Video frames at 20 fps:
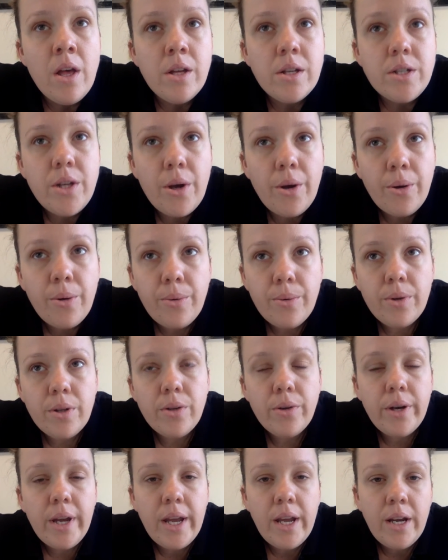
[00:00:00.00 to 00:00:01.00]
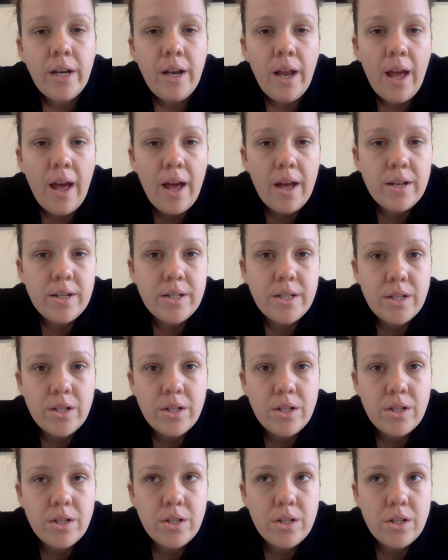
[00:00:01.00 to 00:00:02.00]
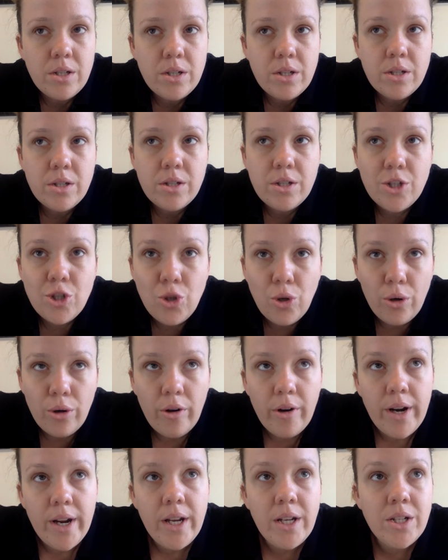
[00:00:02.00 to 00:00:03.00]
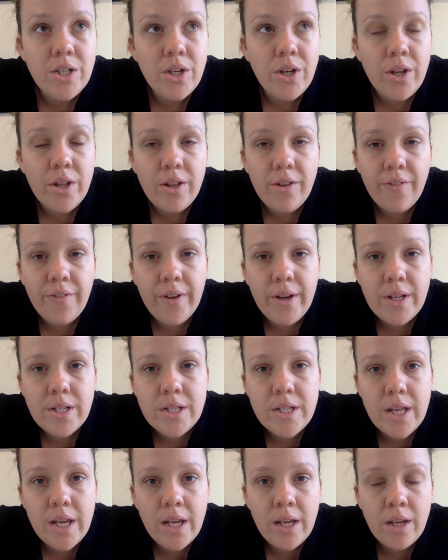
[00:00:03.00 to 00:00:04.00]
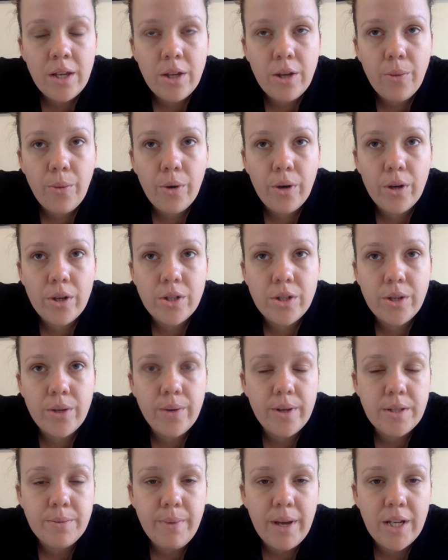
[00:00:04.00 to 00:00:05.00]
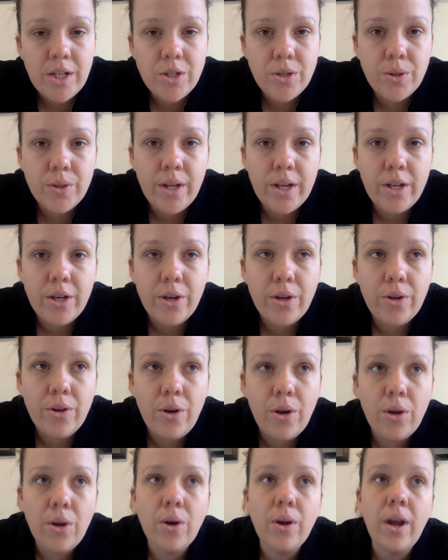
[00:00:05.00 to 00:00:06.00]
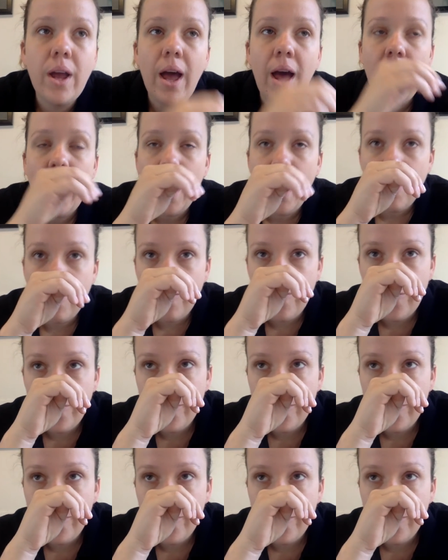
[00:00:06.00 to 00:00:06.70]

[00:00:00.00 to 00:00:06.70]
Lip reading: So looking at storage, the first thing you want to do is make sure that you no longer have